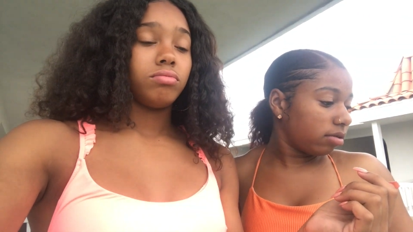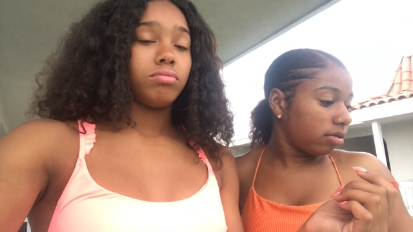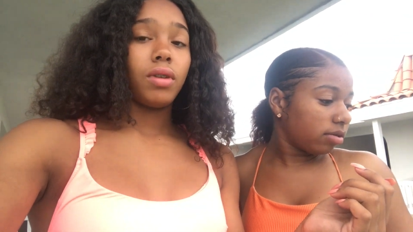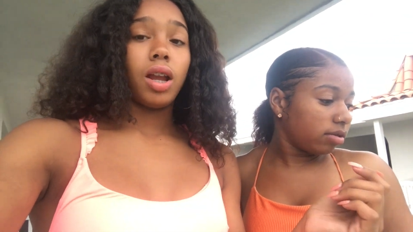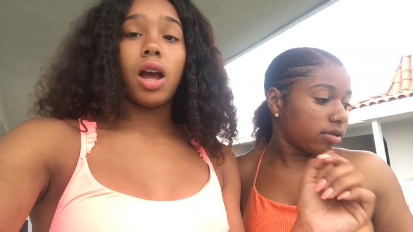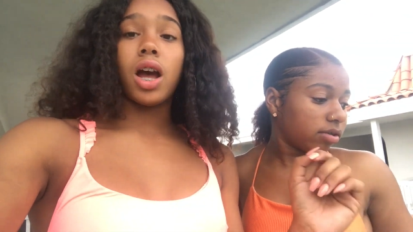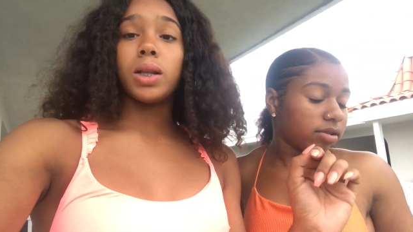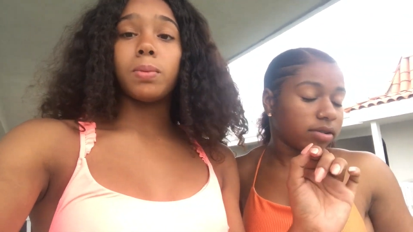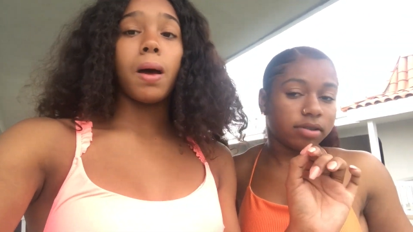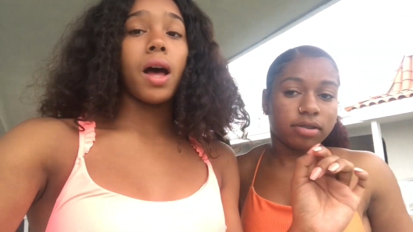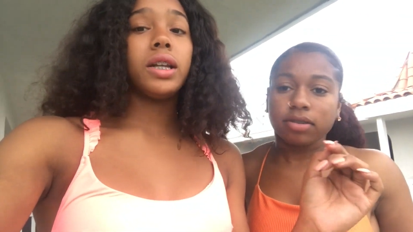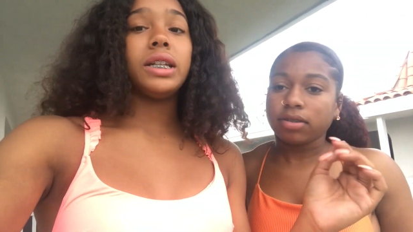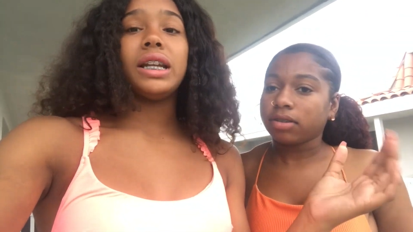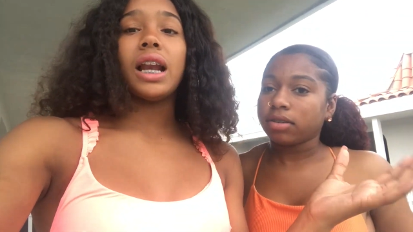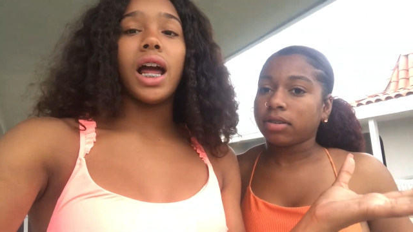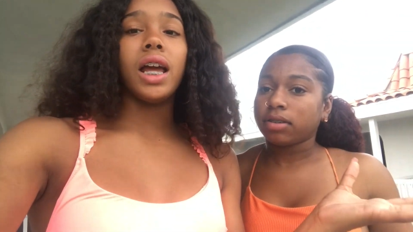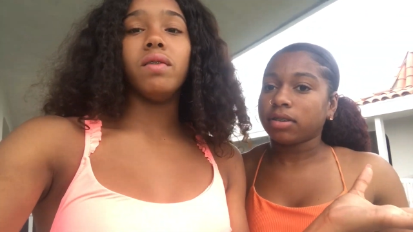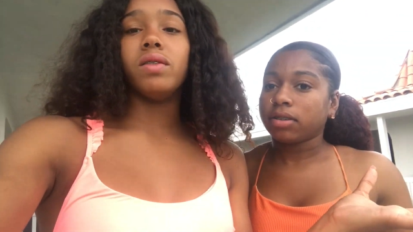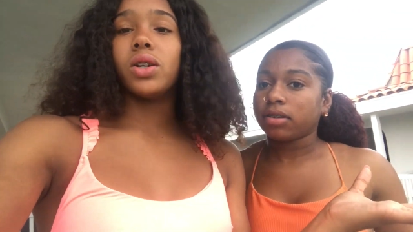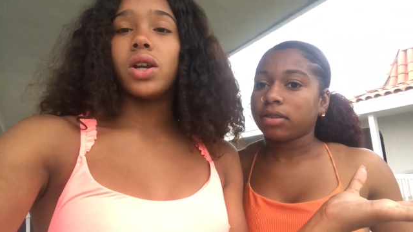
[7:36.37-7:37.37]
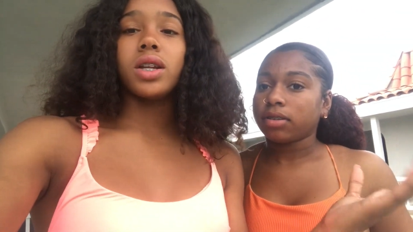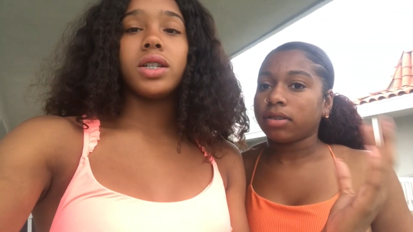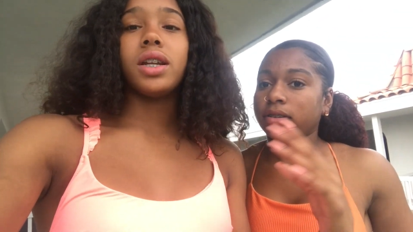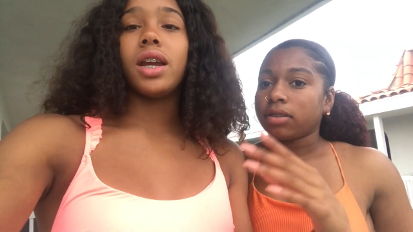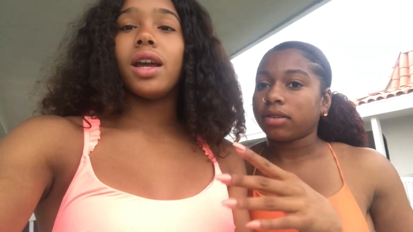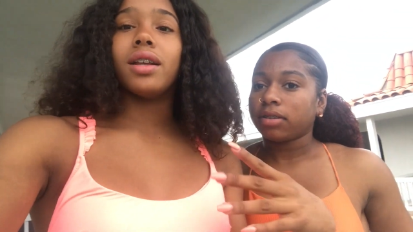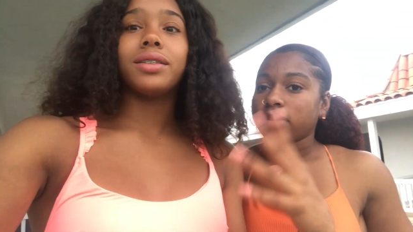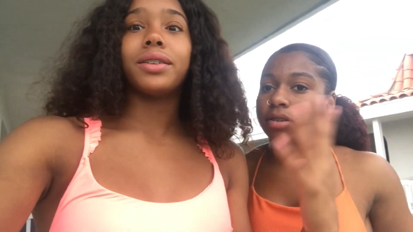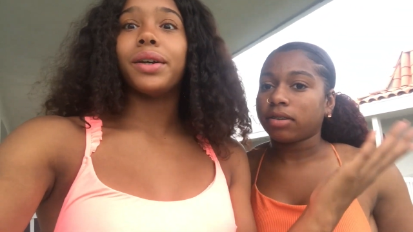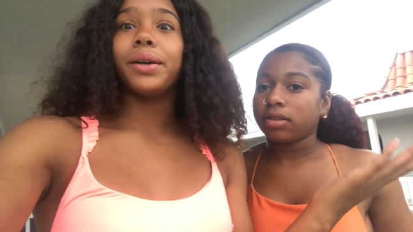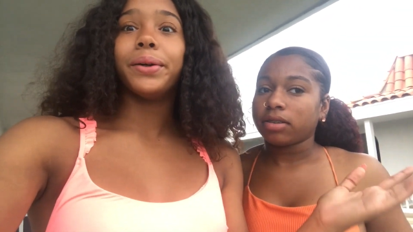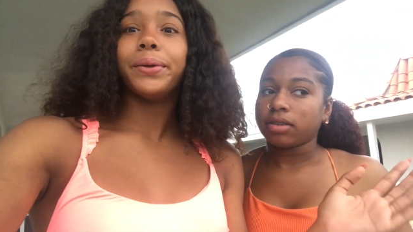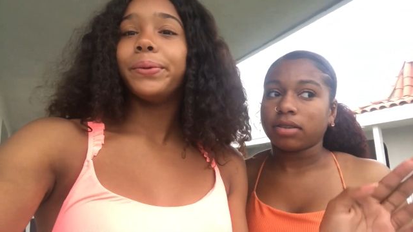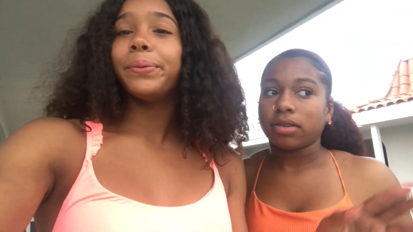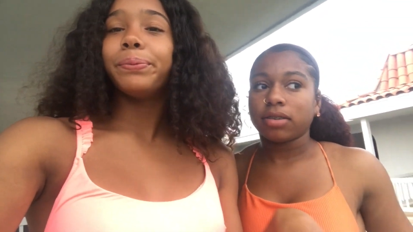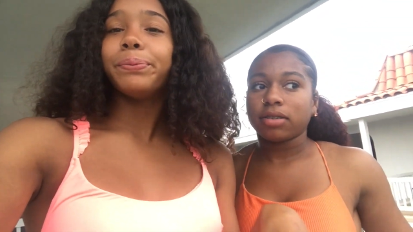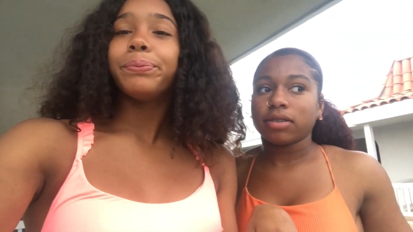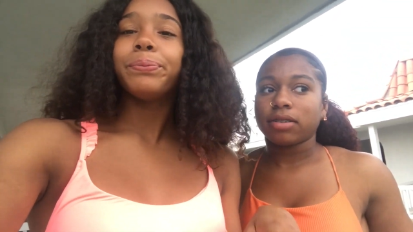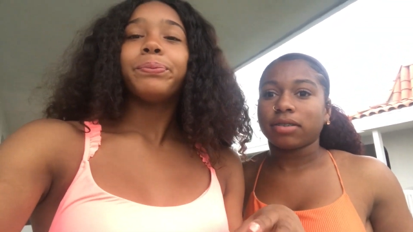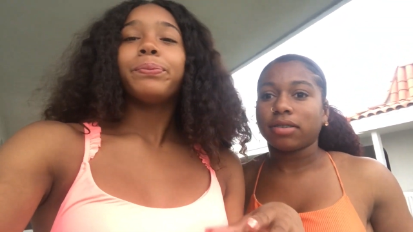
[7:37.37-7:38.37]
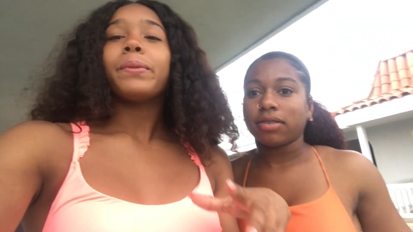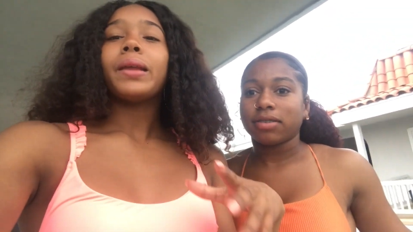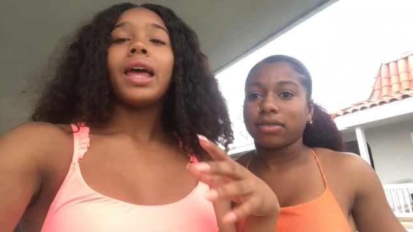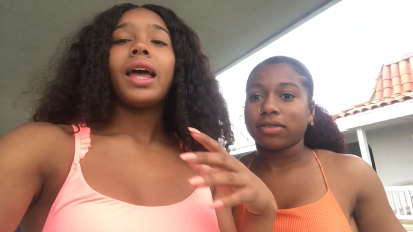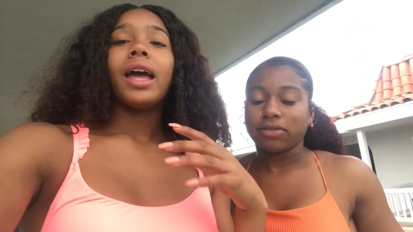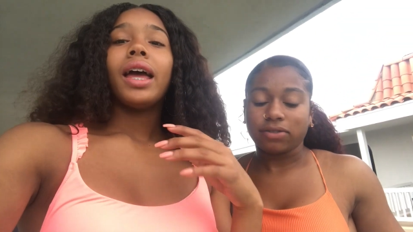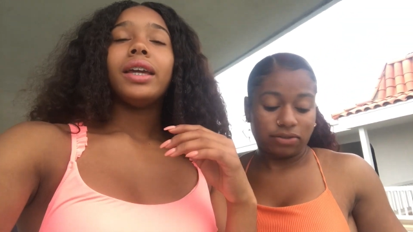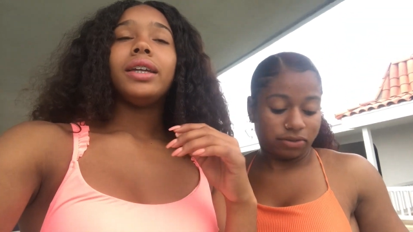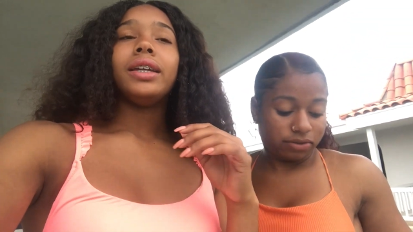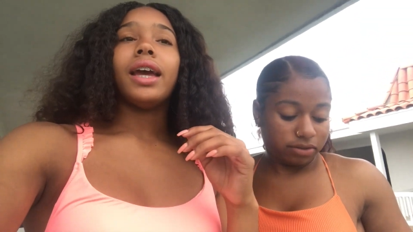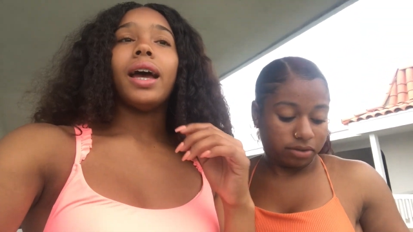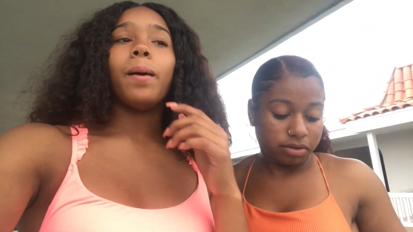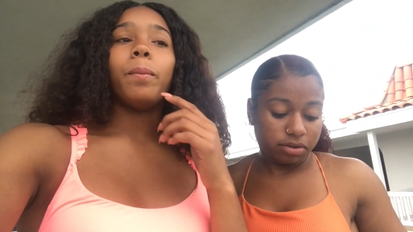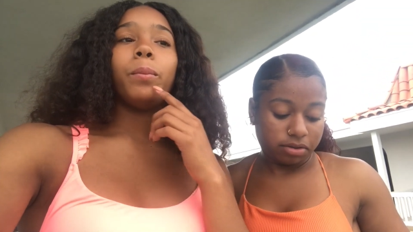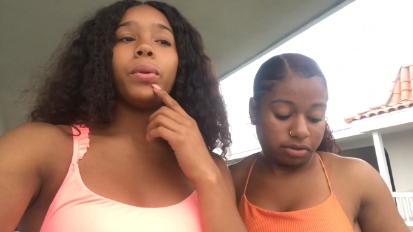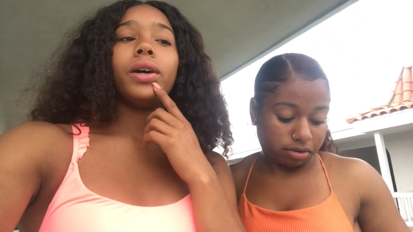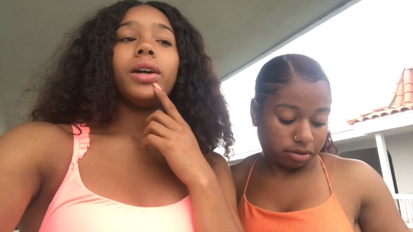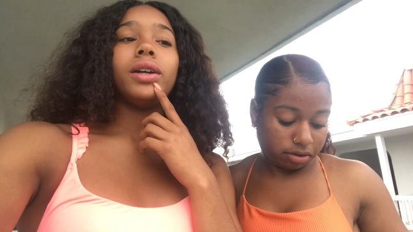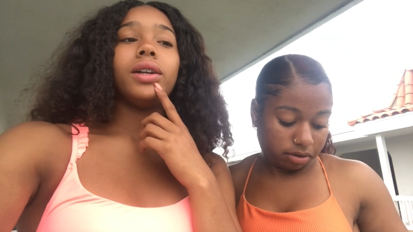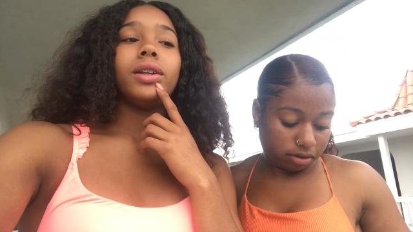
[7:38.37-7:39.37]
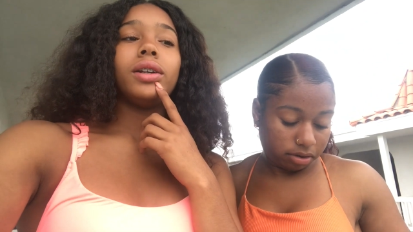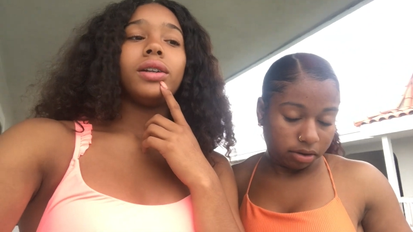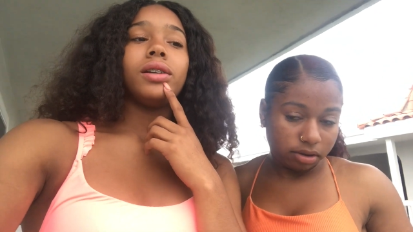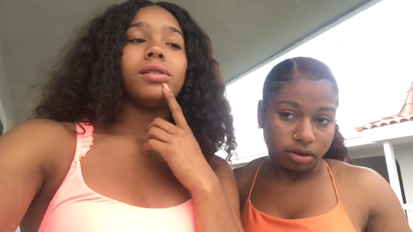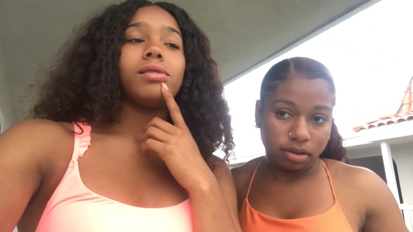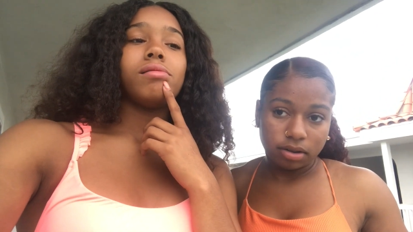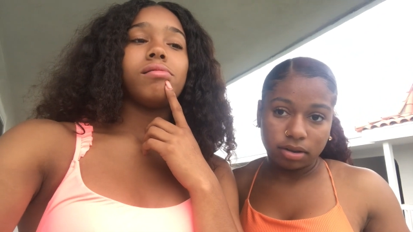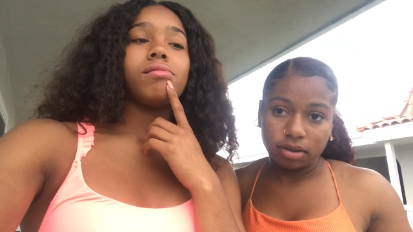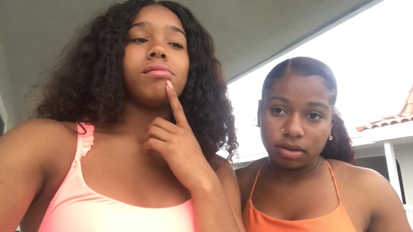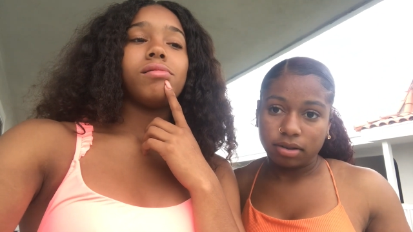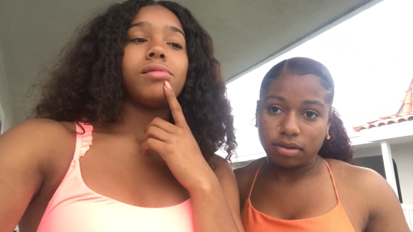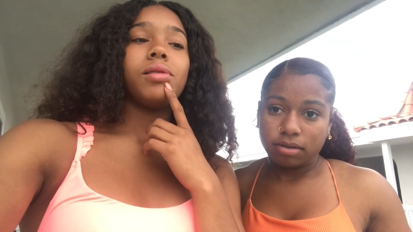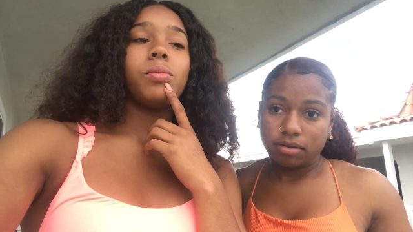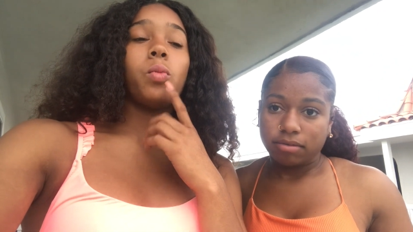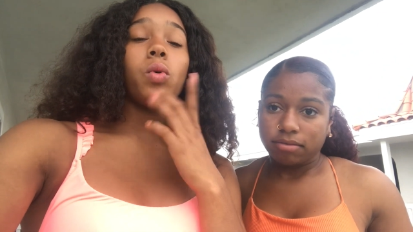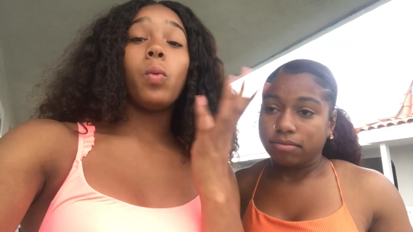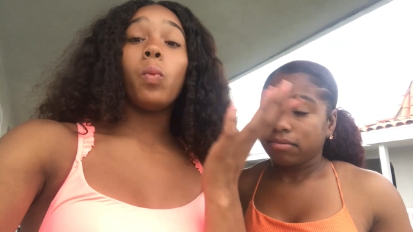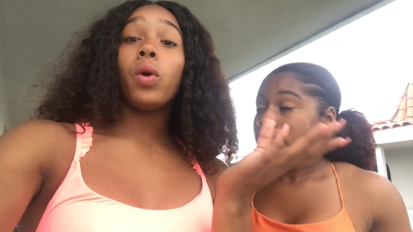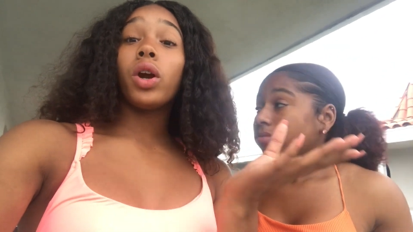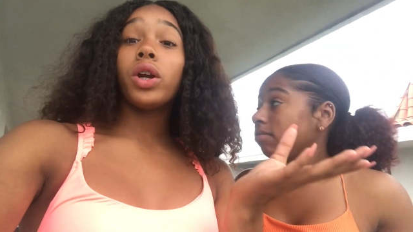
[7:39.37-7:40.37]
Speaker 1: Cause my auntie not even dressed yet, so yeah. But when